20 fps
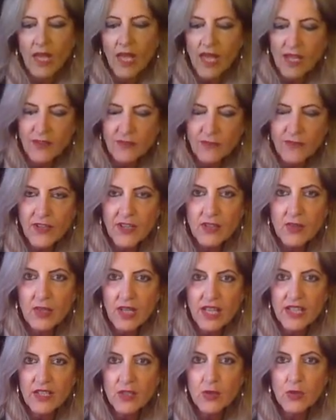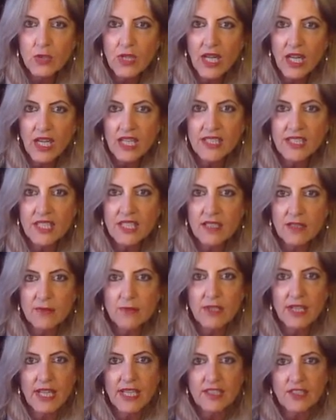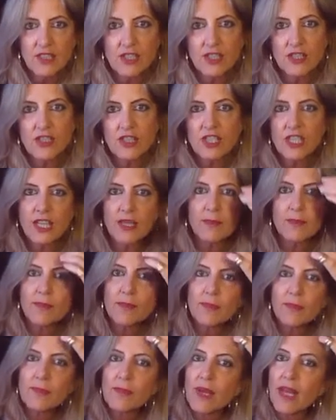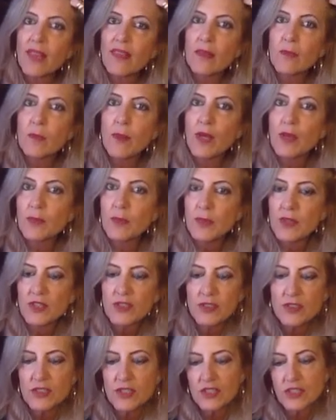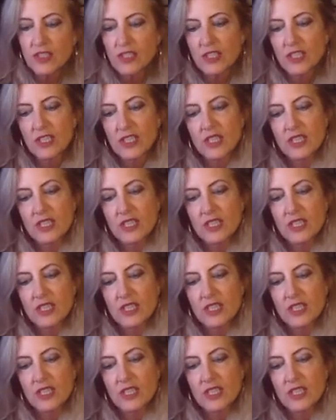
and feel like you're guiding the relationship at the moment.